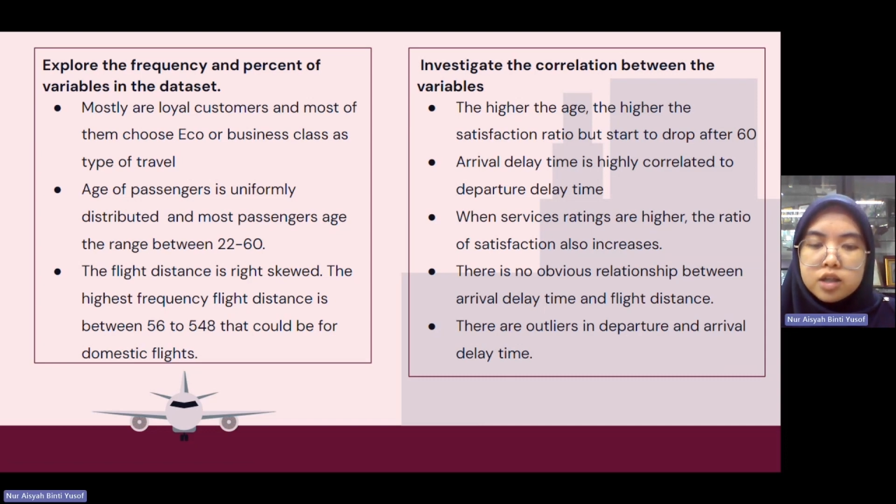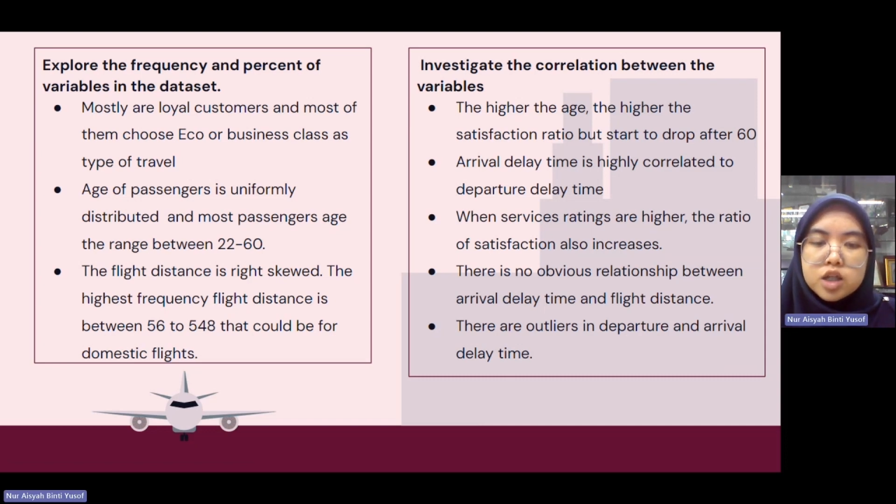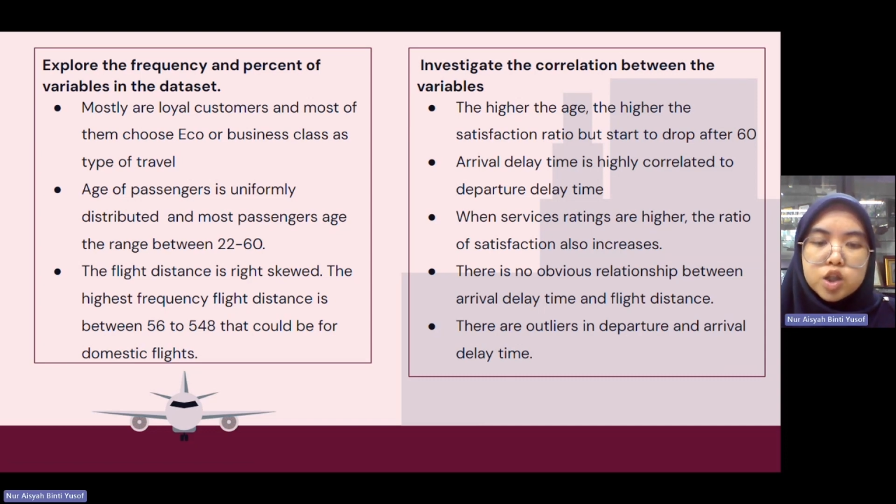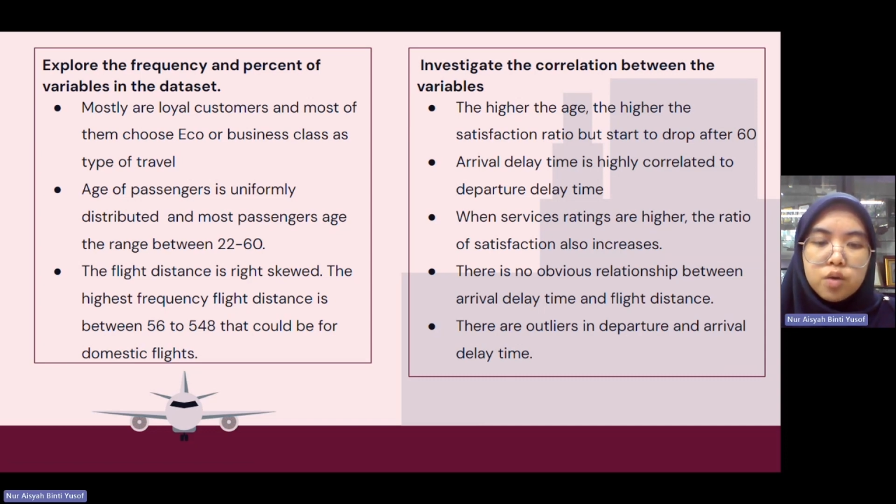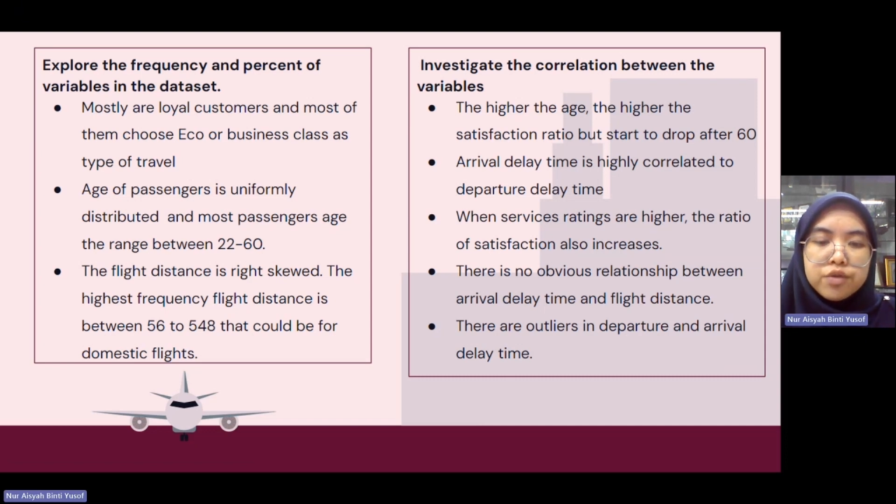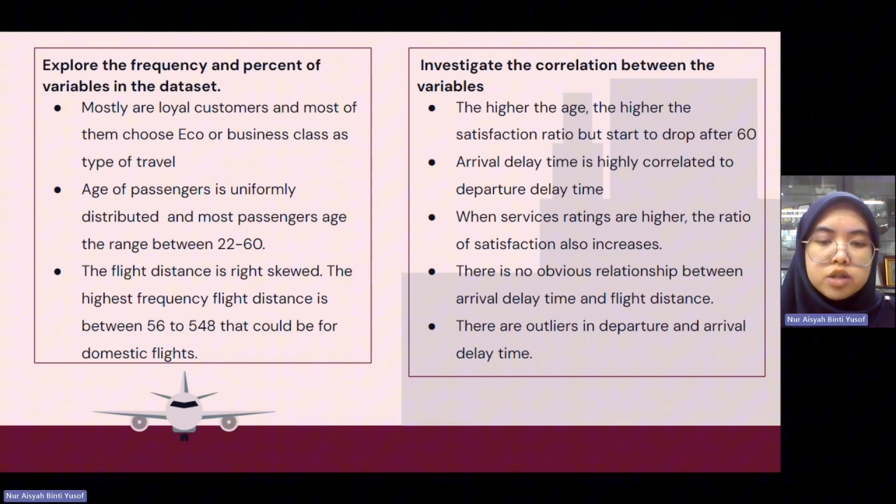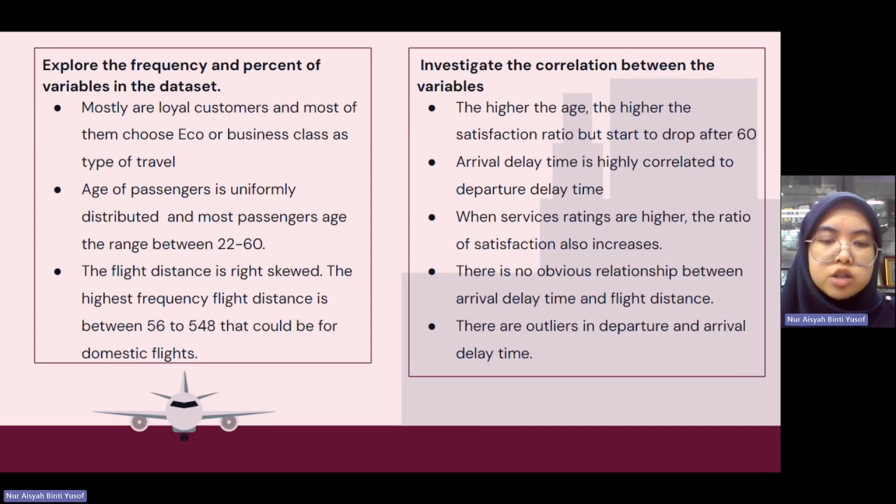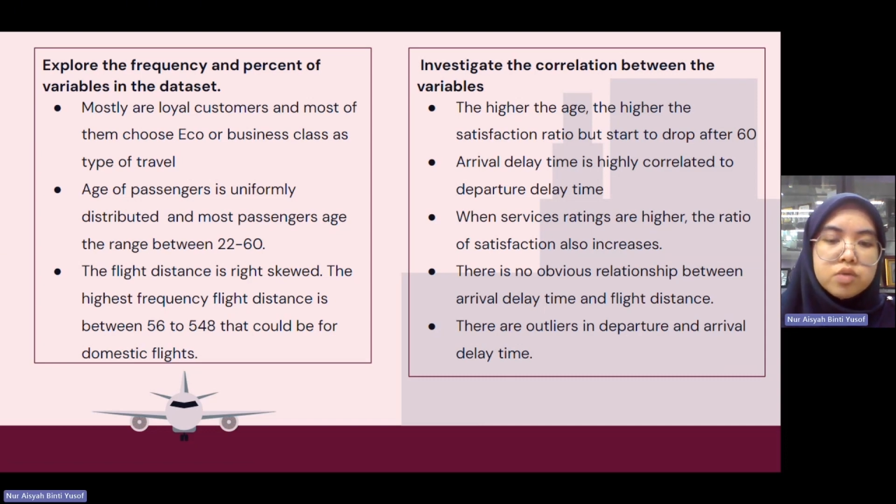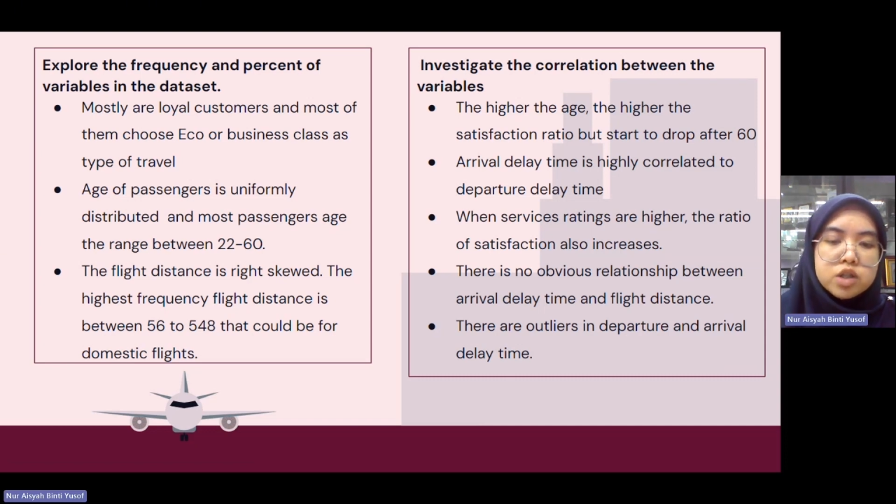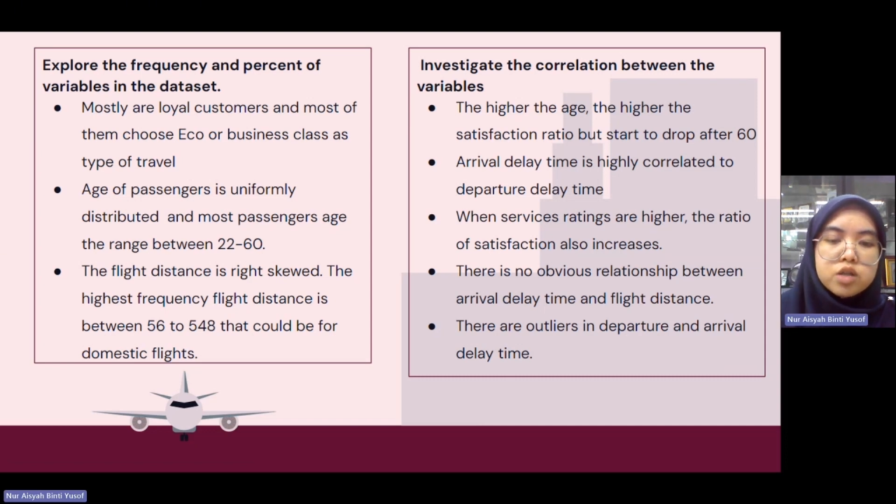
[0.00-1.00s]
the ratio of
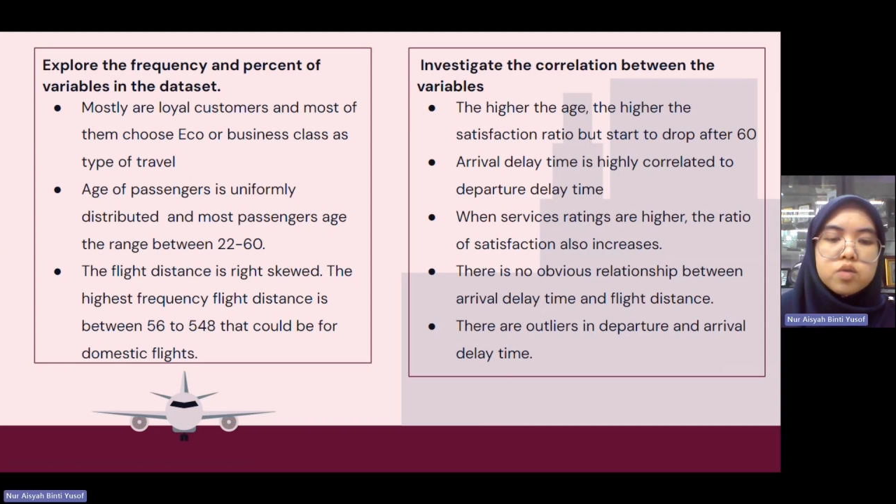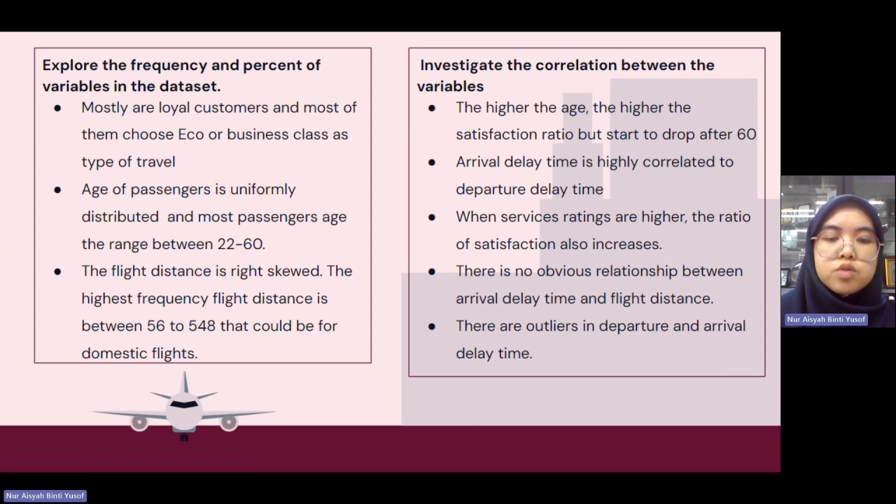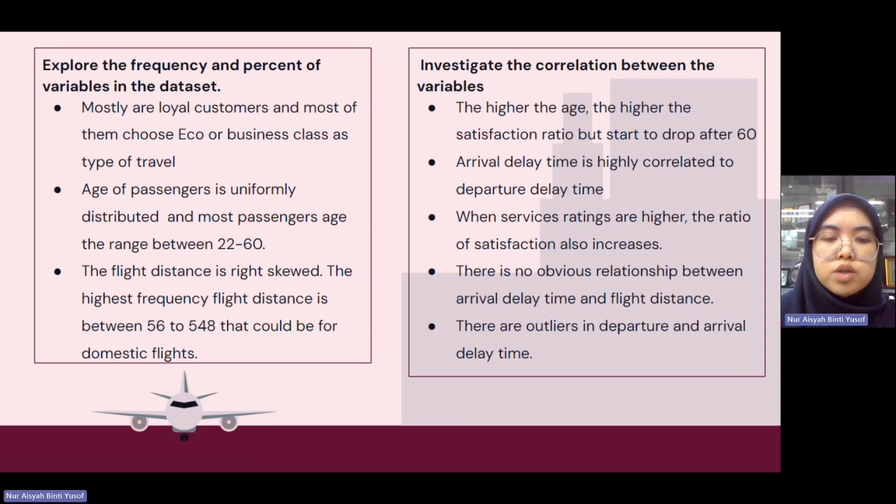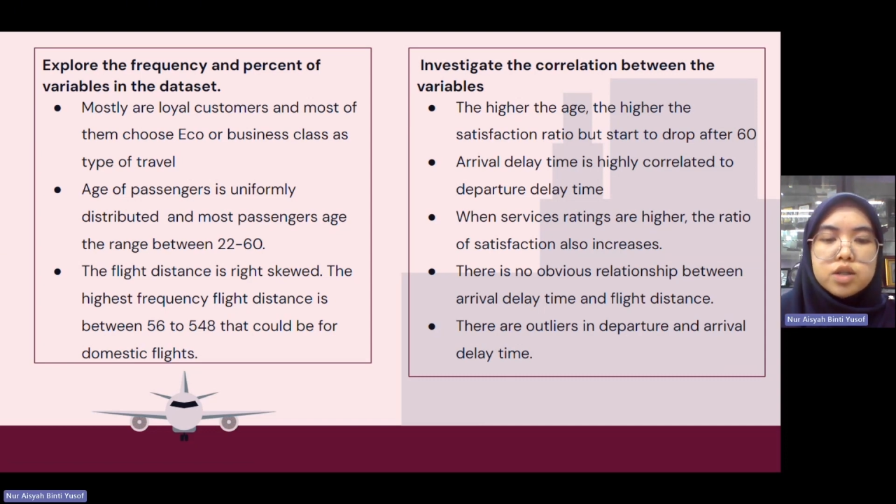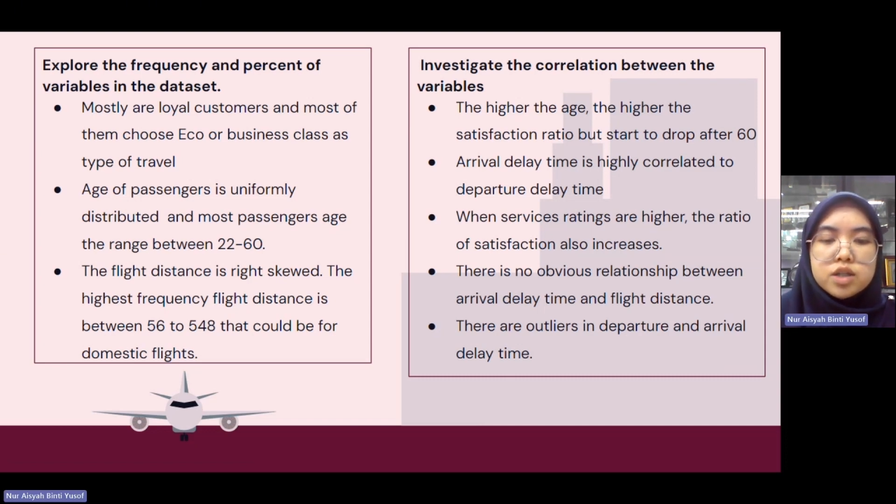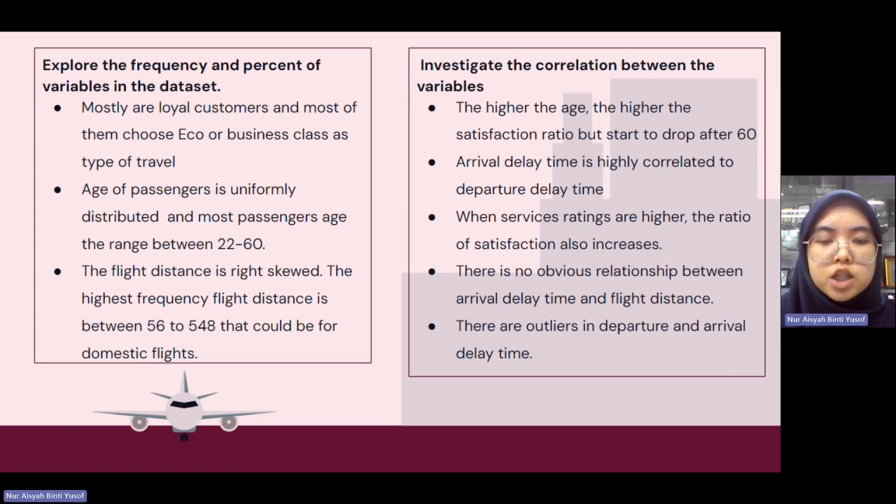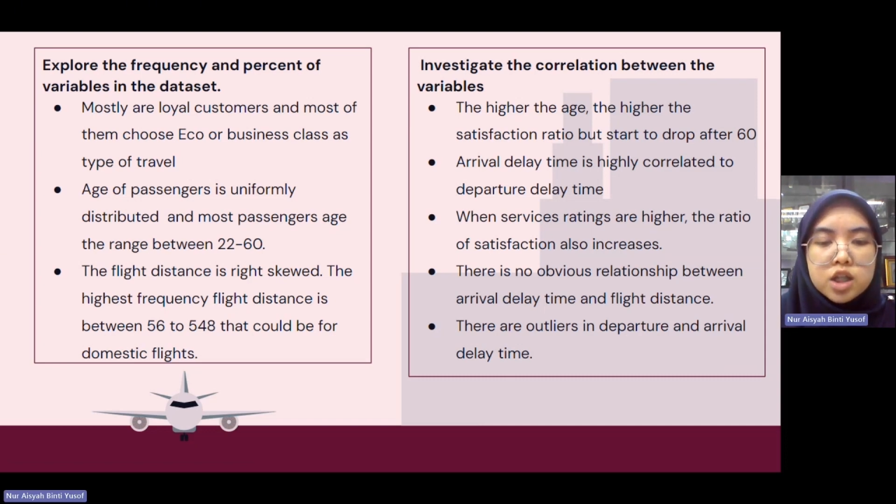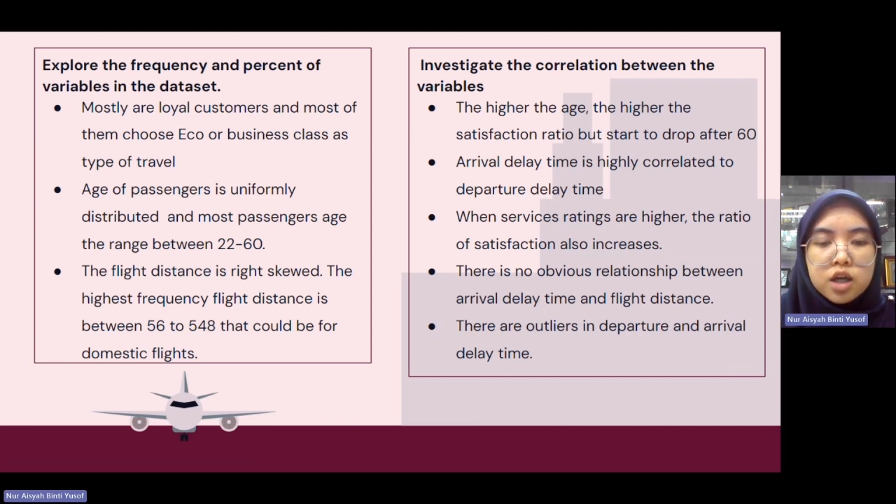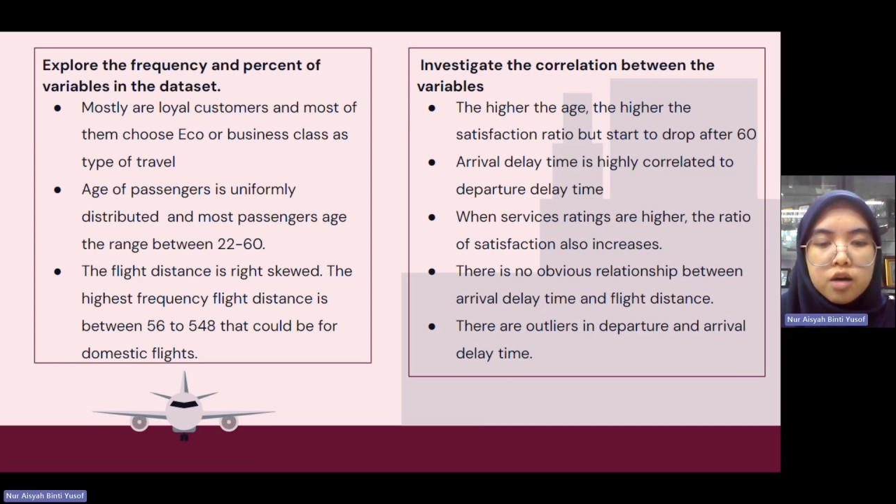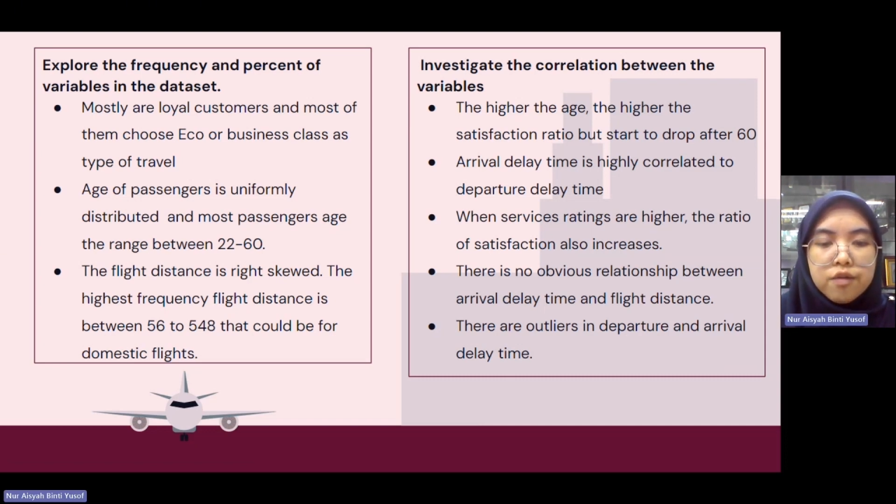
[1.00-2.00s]
satisfaction also increase.